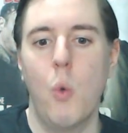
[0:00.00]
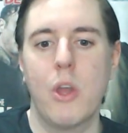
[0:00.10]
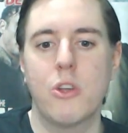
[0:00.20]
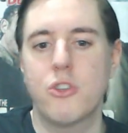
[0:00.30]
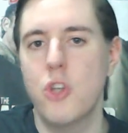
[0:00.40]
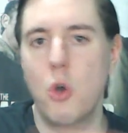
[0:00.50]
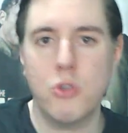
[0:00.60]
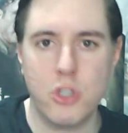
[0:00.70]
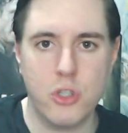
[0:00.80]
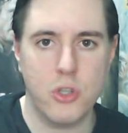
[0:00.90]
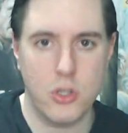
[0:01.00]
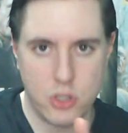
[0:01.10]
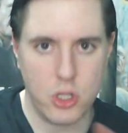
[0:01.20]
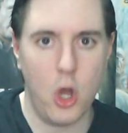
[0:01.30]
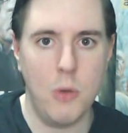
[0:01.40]
where there's no
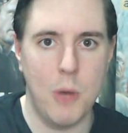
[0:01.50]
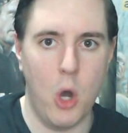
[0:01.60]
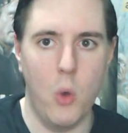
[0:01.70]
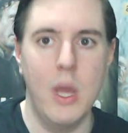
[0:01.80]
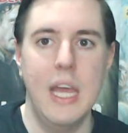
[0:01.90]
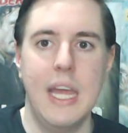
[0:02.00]
slow-mo